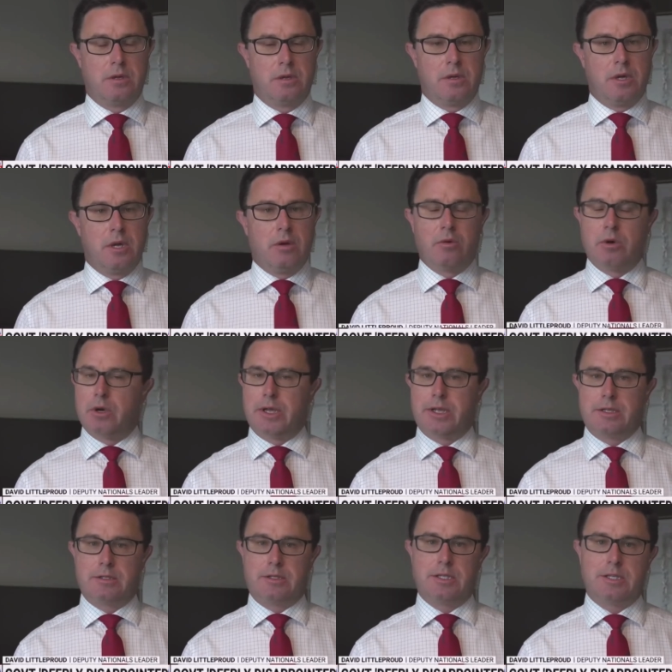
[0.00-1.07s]
Well,
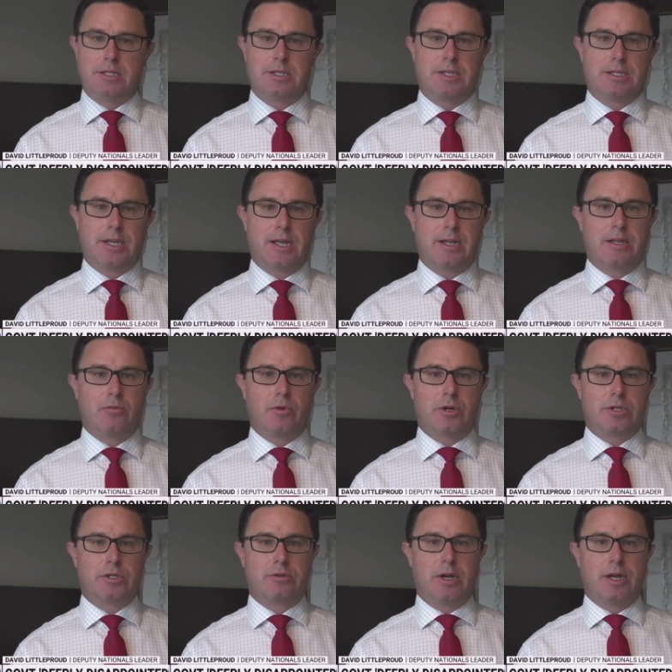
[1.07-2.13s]
this is exactly what
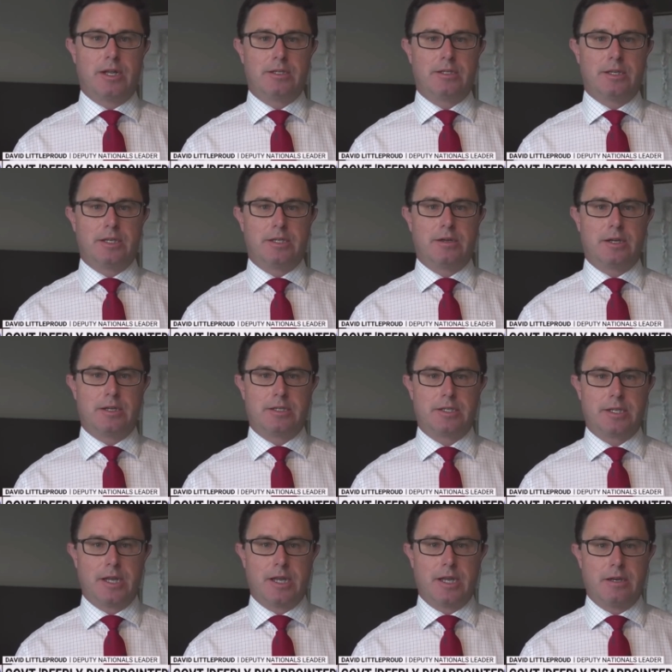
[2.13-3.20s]
Australians need to
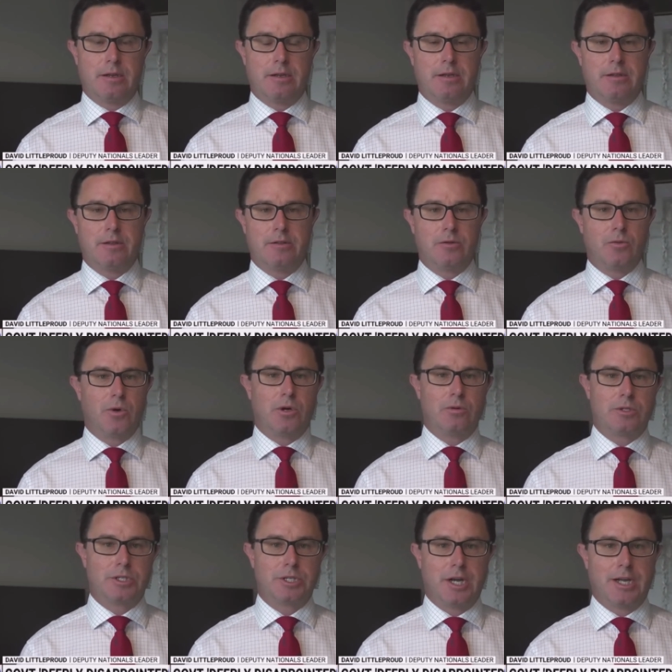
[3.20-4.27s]
understand. The, the world is
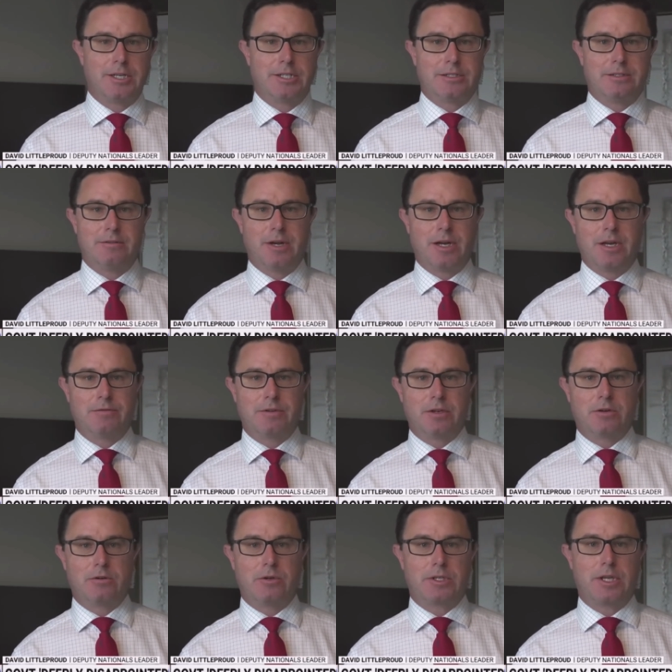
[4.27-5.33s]
changing. You only have to look what's
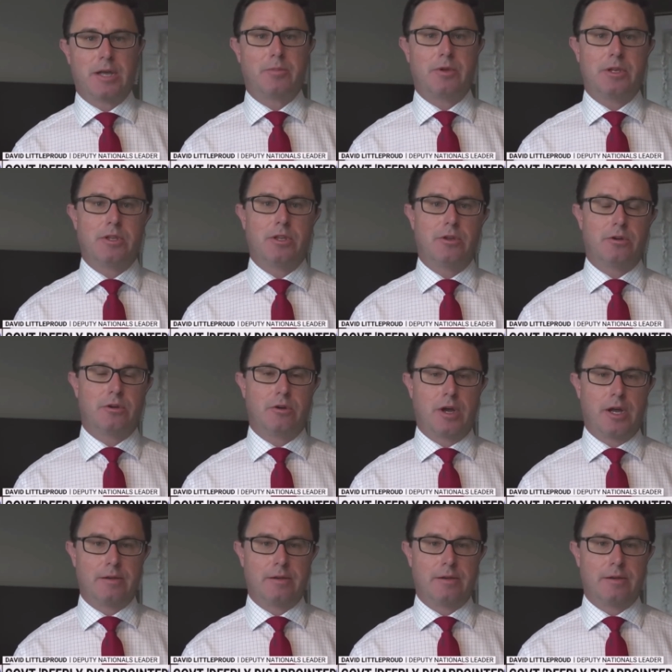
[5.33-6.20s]
happened in the Ukraine.